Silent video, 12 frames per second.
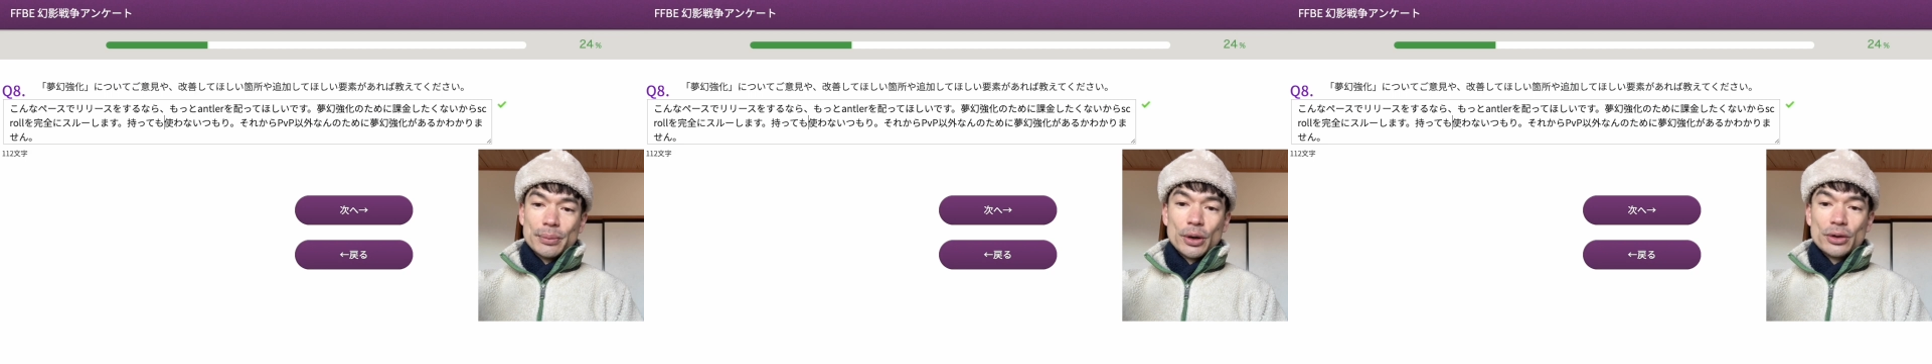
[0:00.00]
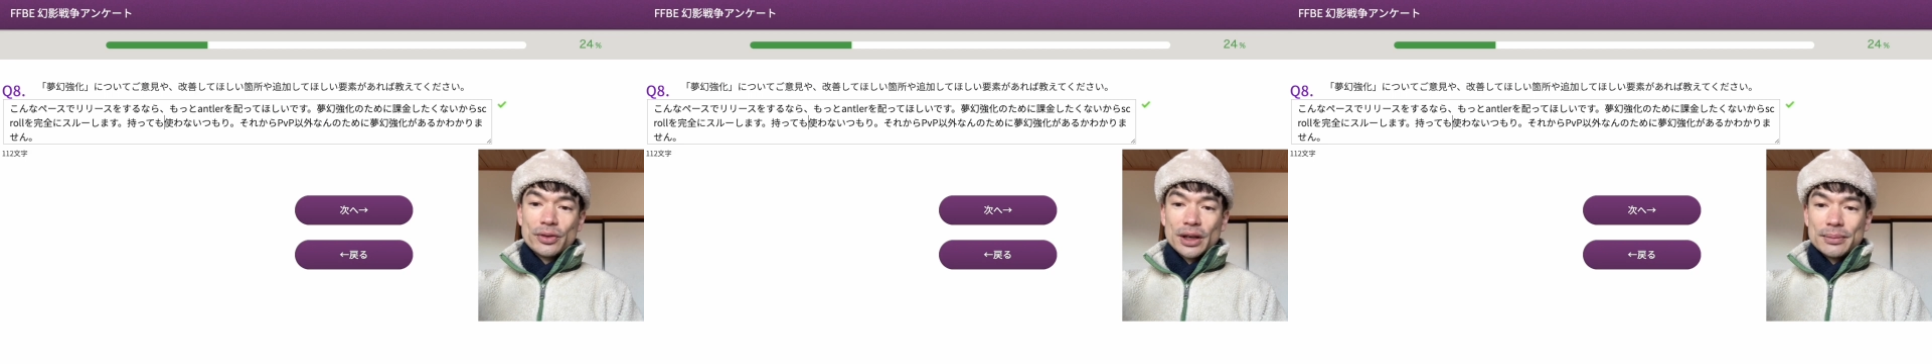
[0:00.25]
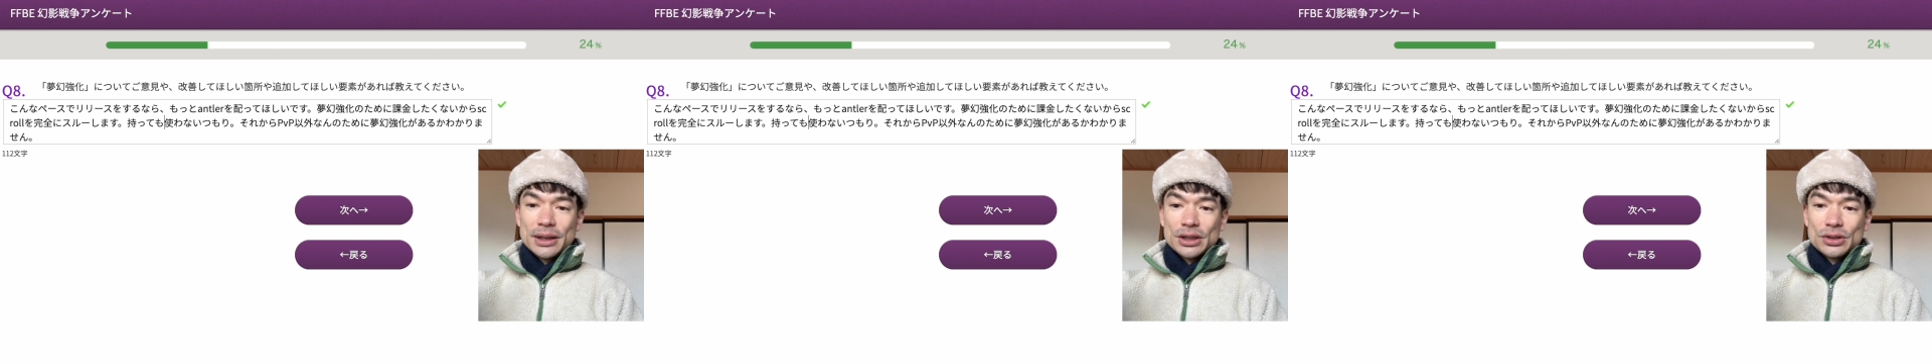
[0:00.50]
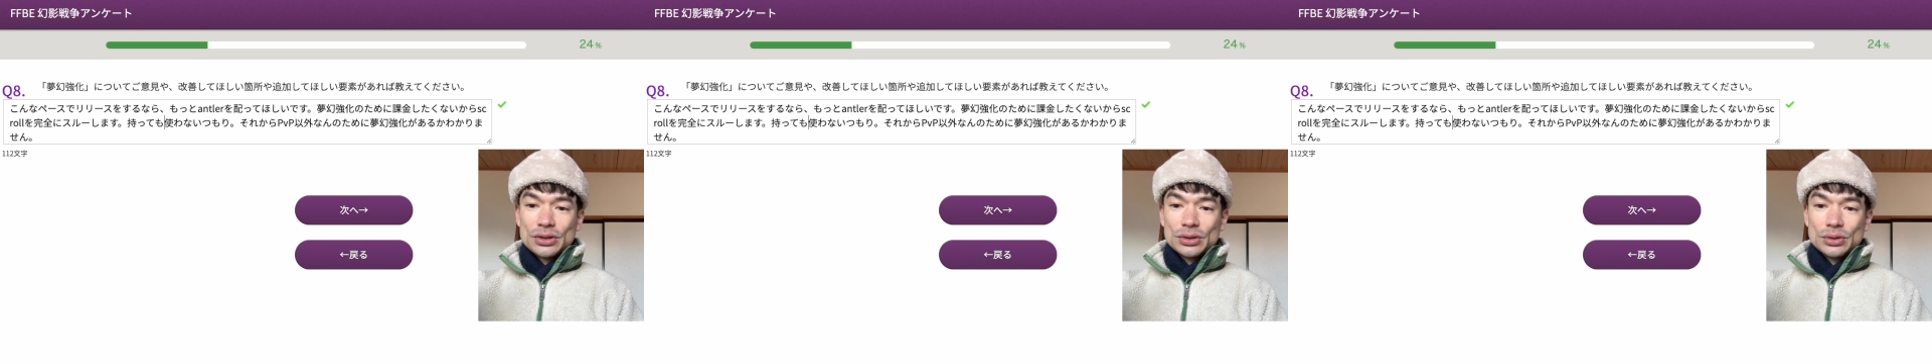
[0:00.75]
motivate me
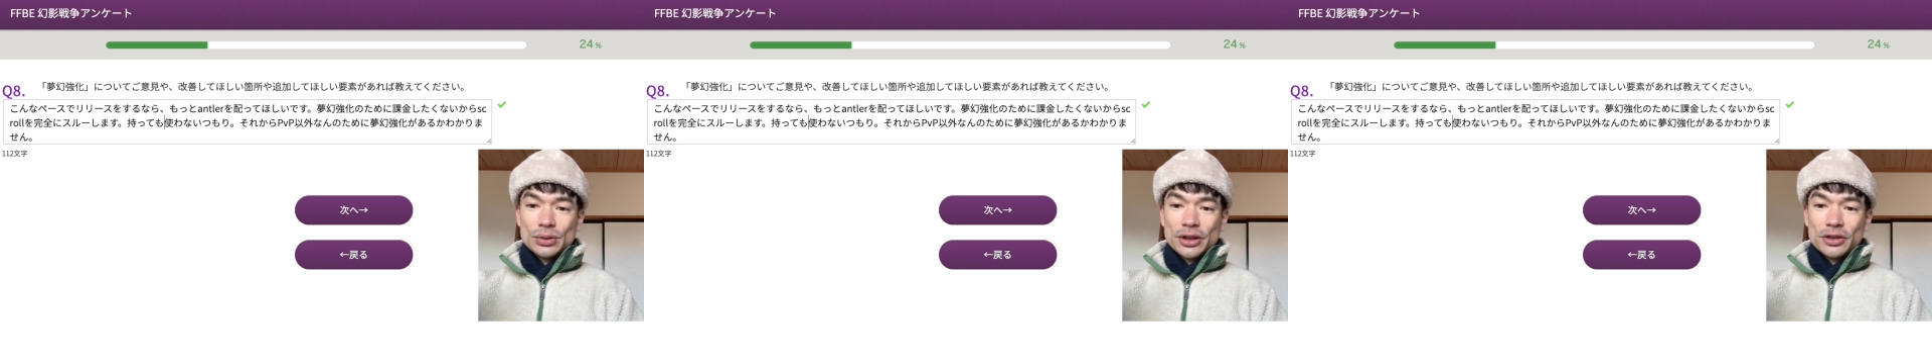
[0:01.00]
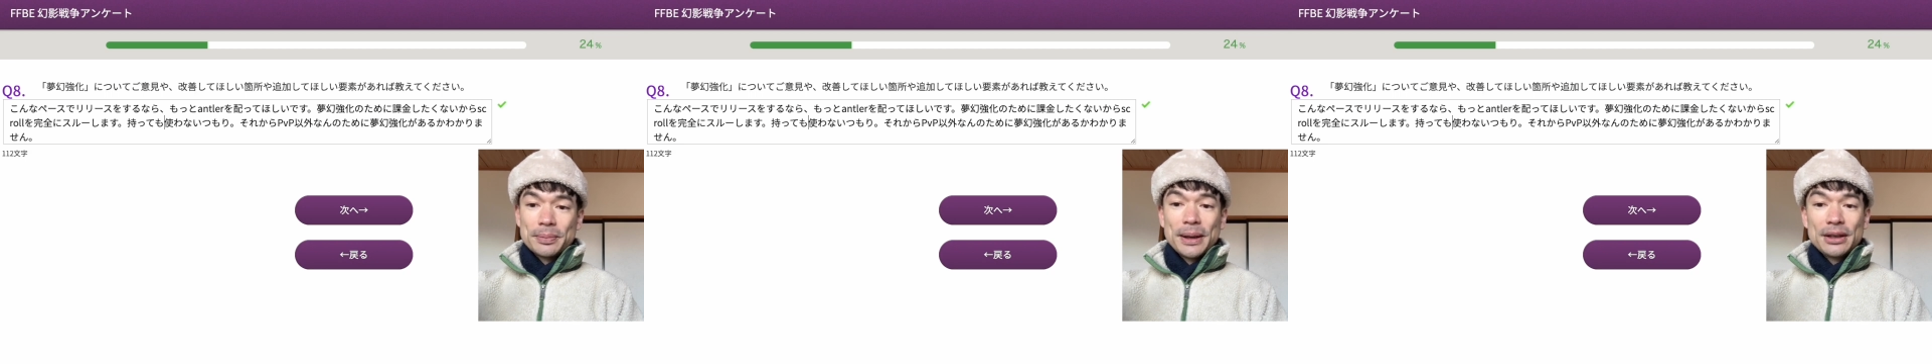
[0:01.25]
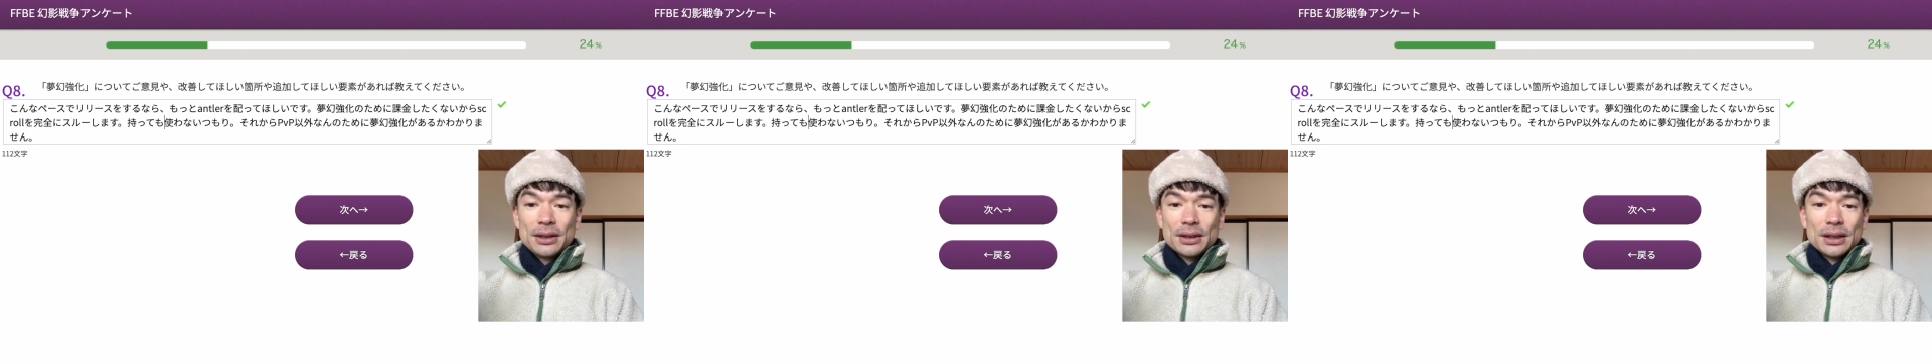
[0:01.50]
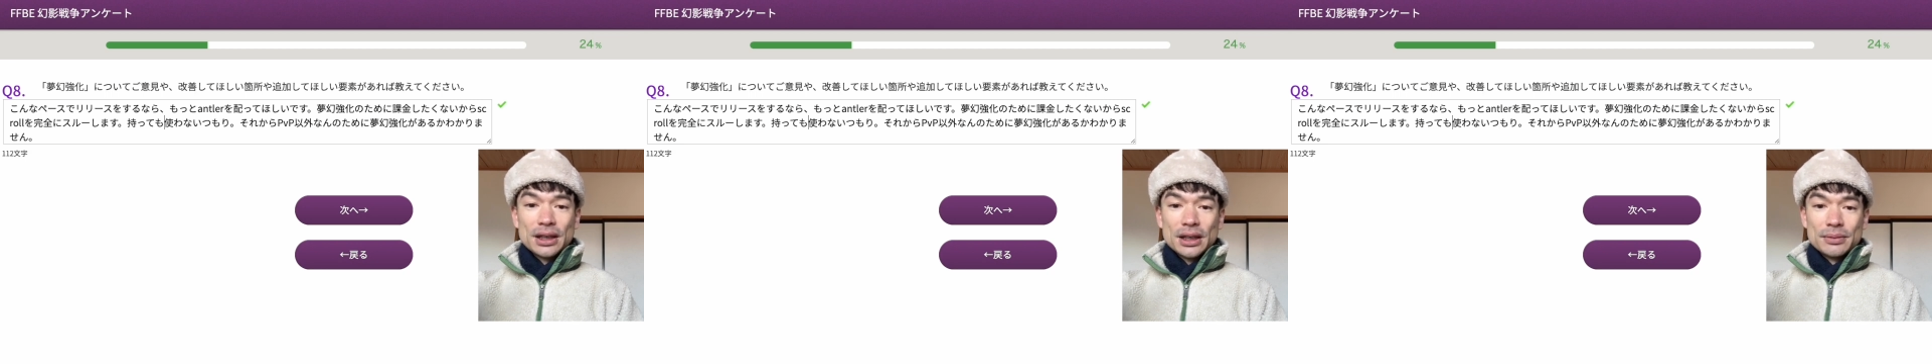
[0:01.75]
to uh, spend in
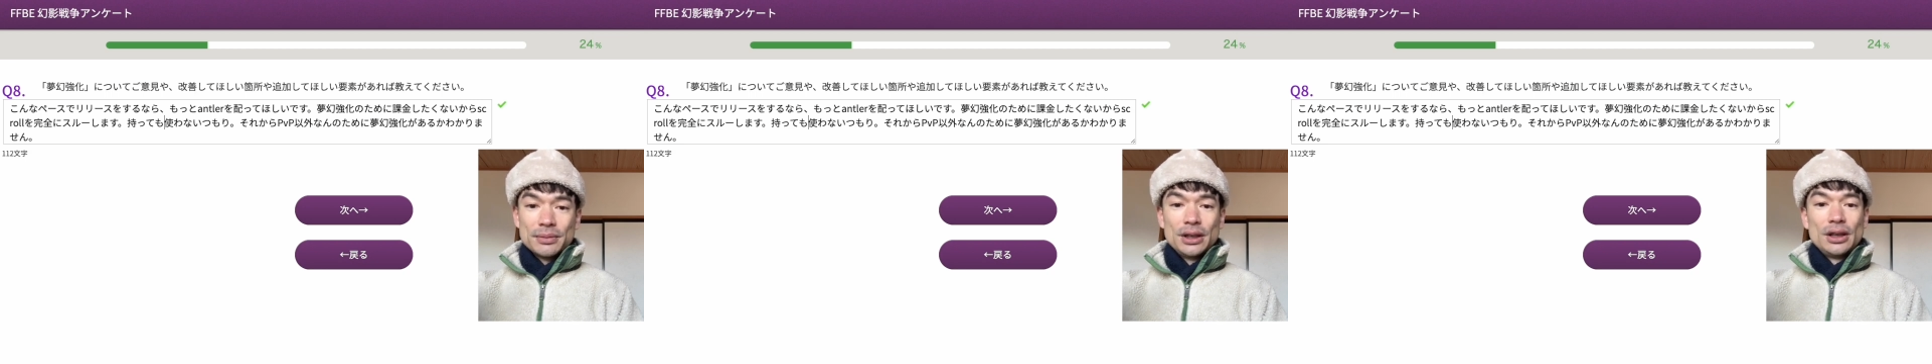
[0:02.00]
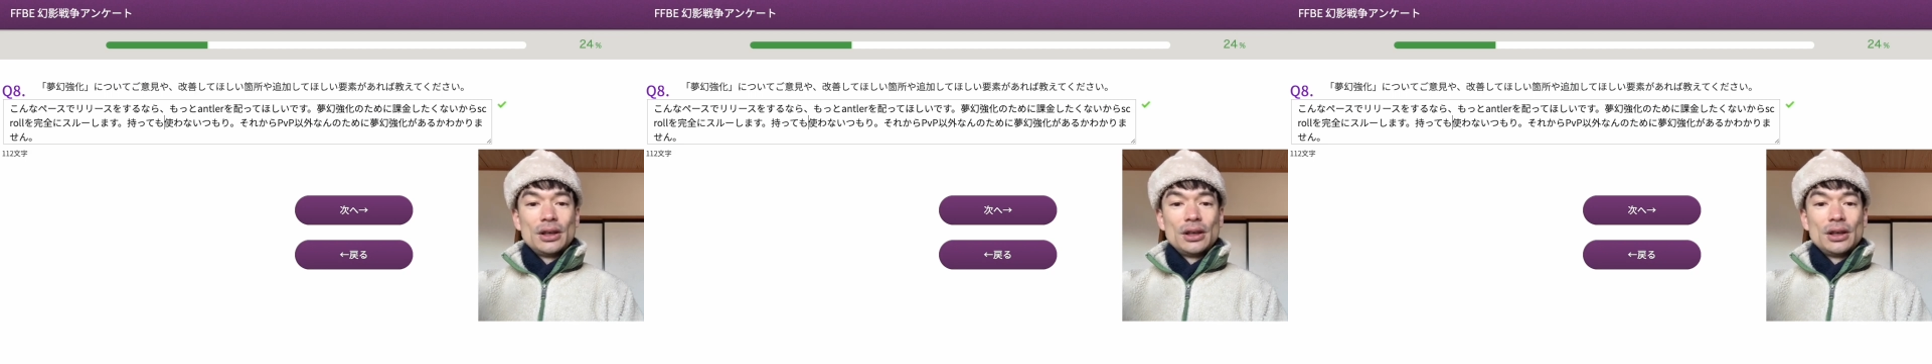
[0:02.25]
the game.